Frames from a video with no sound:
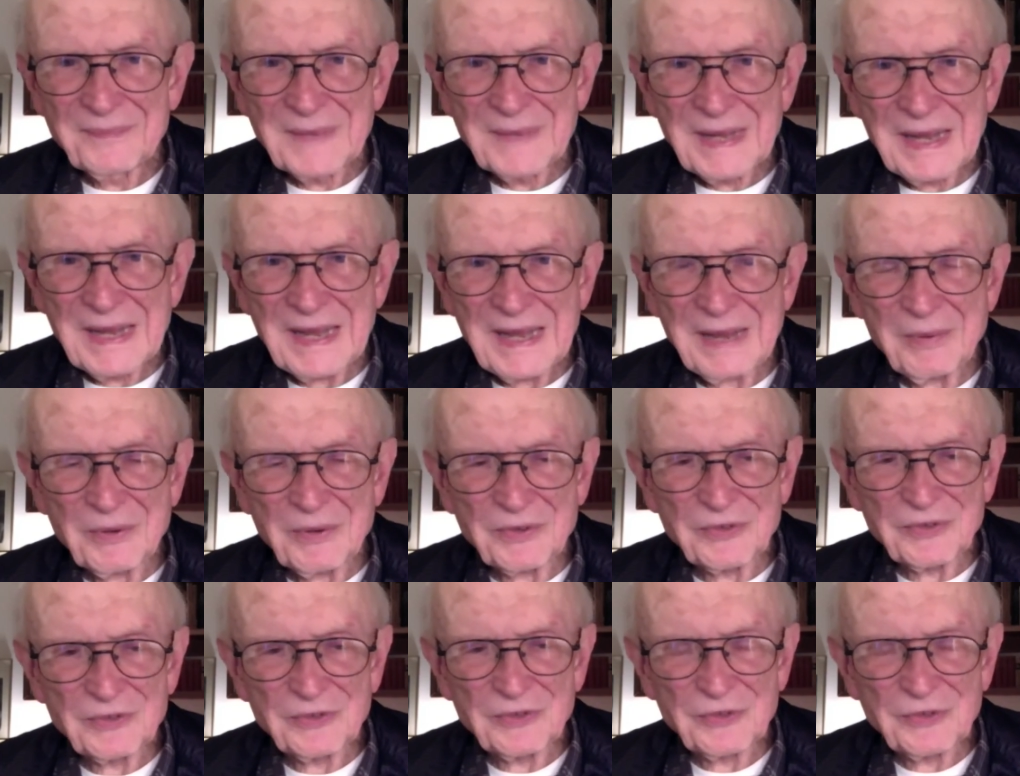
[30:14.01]
He was
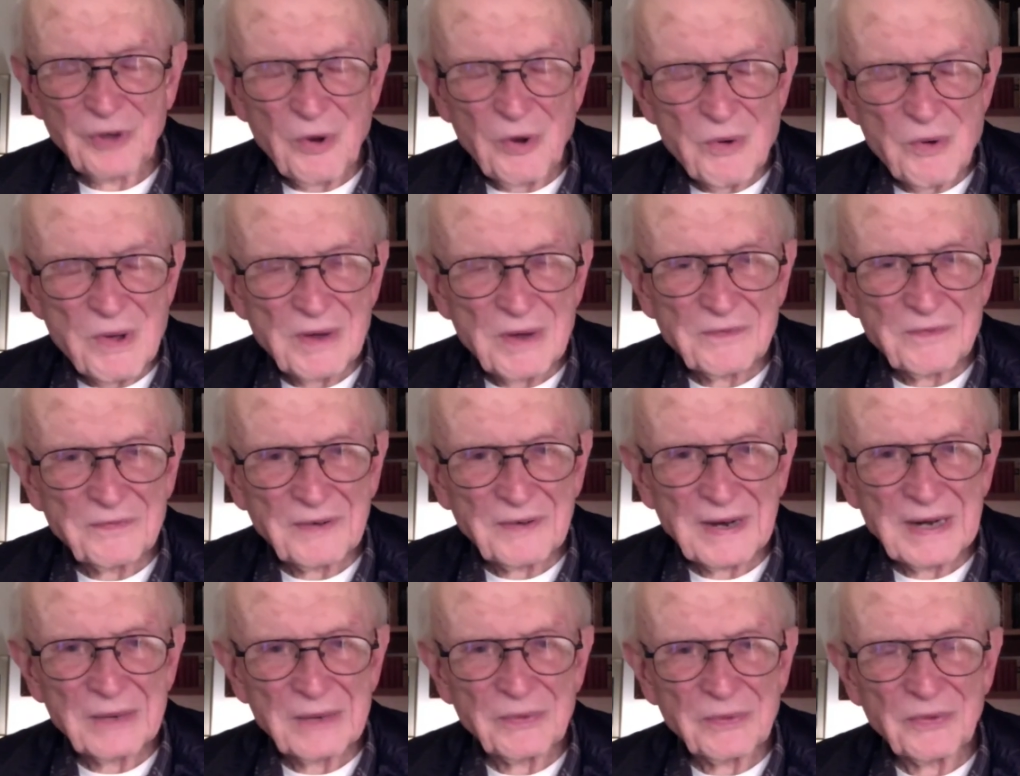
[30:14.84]
so on
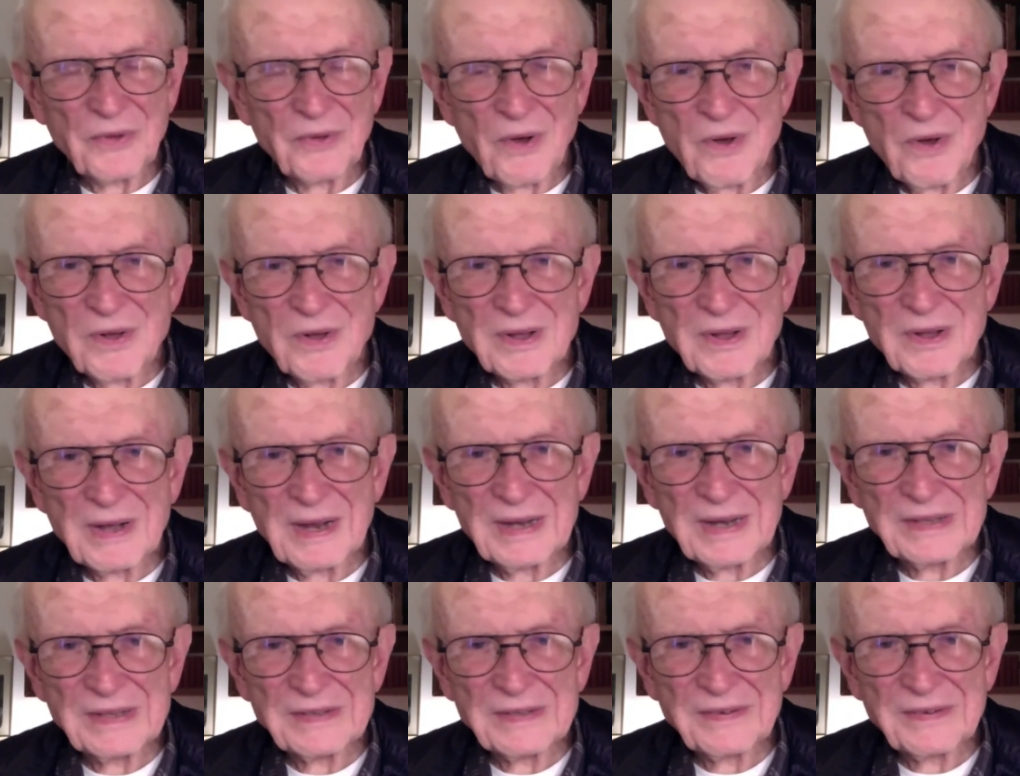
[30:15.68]
fire with all
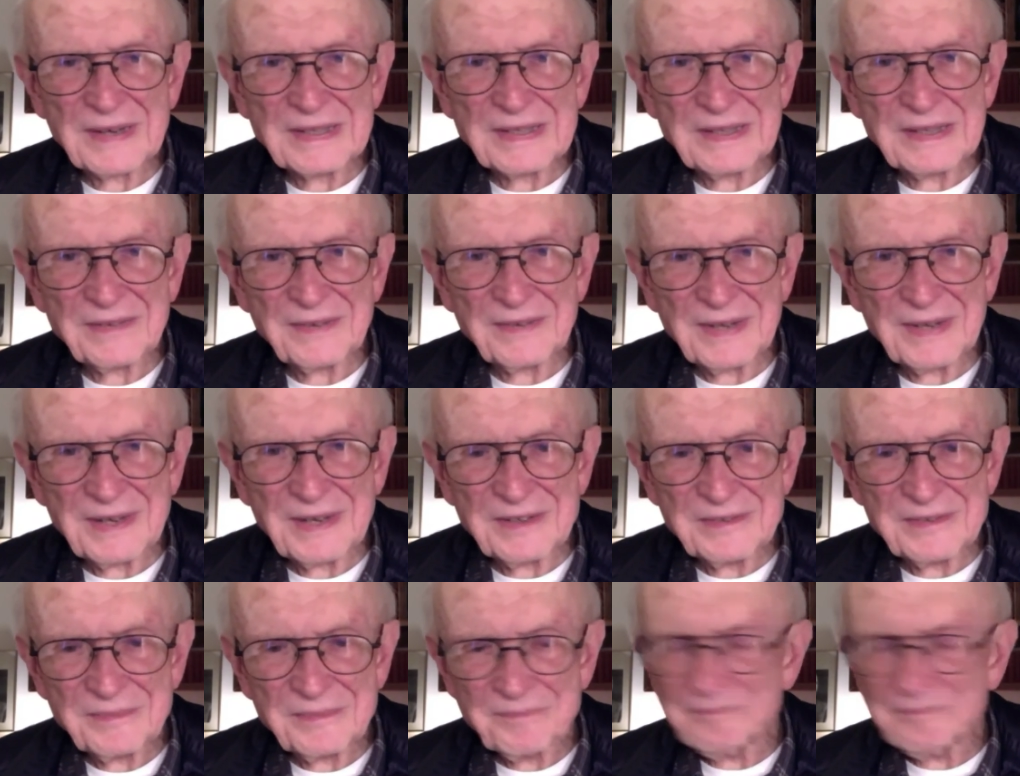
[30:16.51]
kinds of
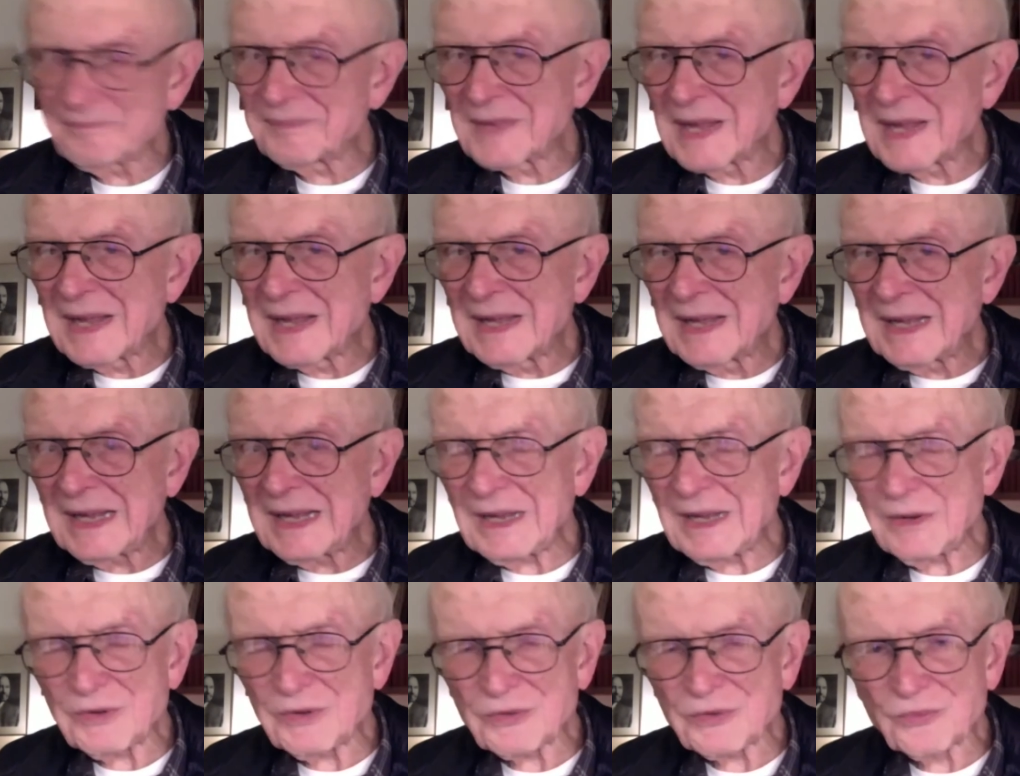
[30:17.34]
activities.
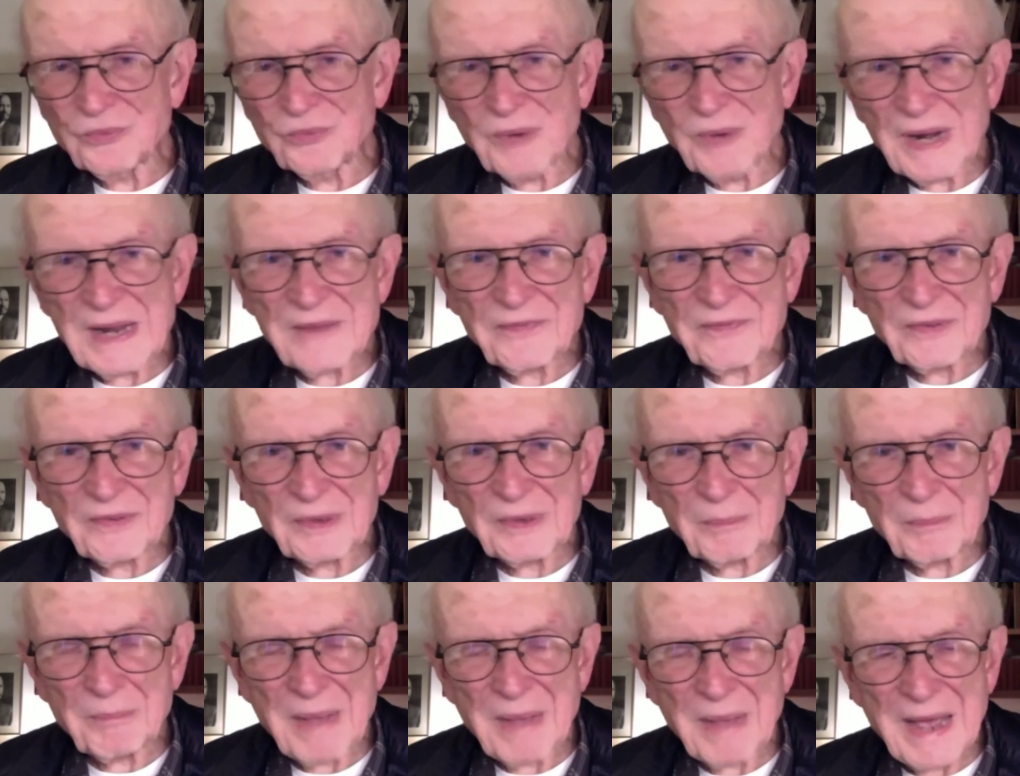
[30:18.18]
He was ready for a
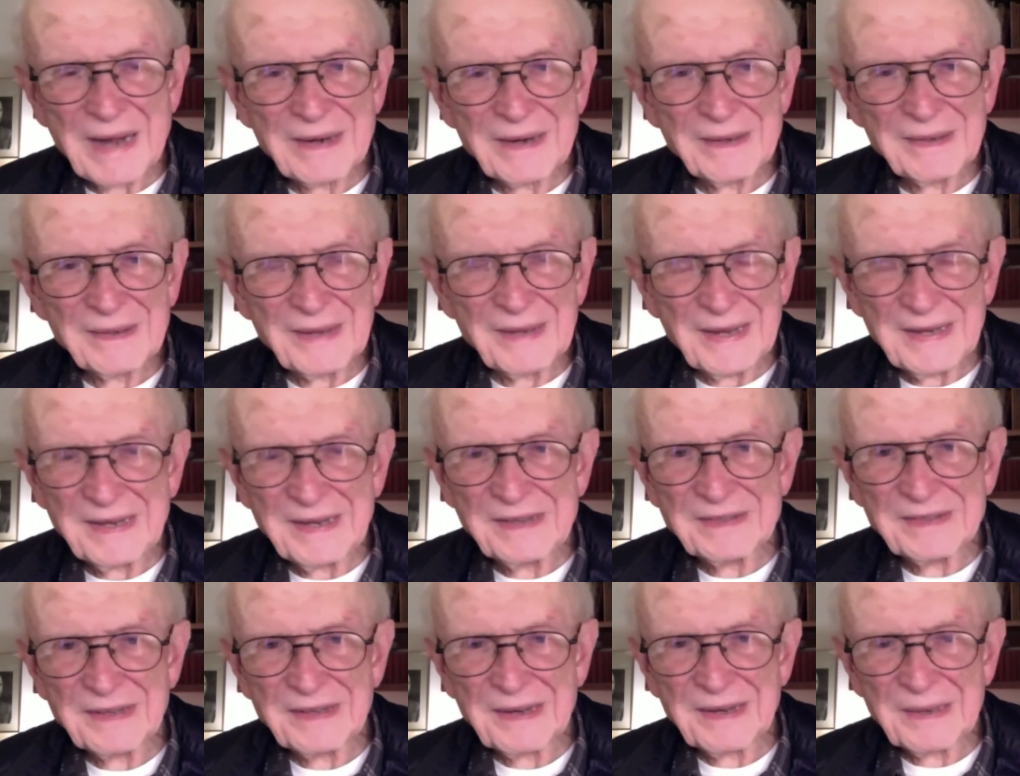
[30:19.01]
battle
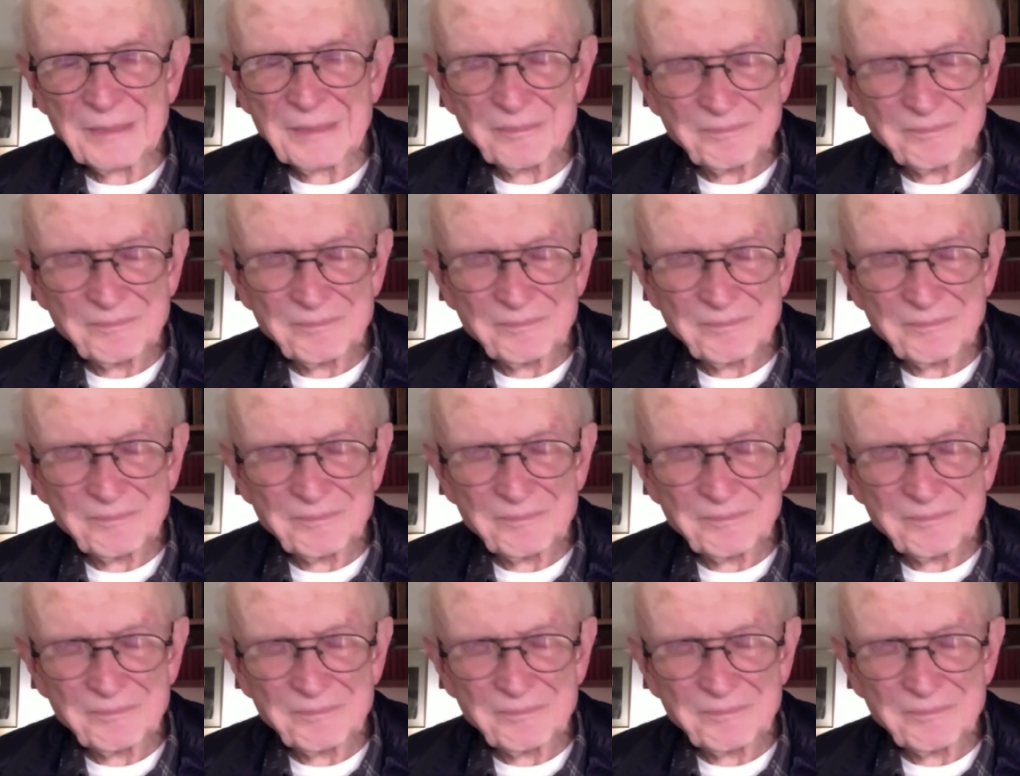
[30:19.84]
anytime.